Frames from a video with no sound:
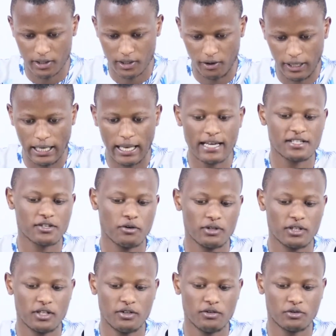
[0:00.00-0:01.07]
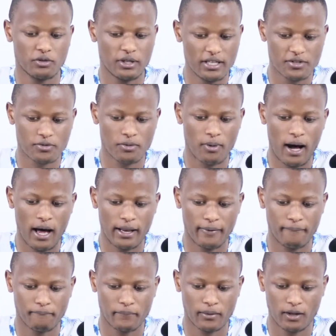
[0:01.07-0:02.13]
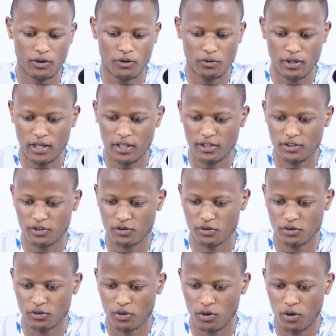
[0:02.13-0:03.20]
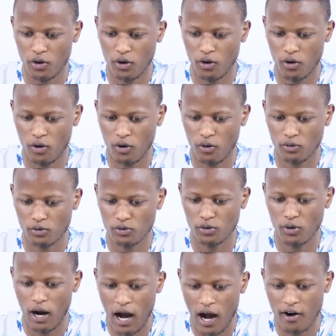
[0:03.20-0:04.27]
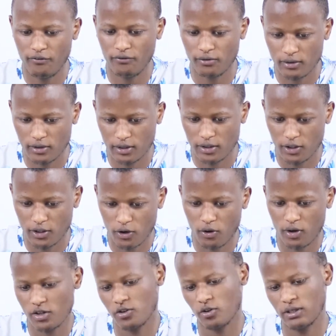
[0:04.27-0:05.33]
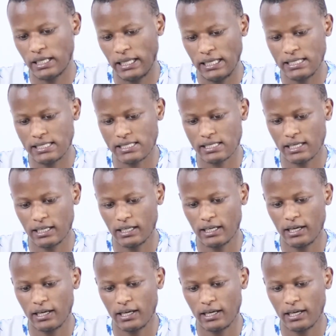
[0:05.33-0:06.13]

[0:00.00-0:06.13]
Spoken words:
Okay, let's continue to this one. You need to have knowledge on this.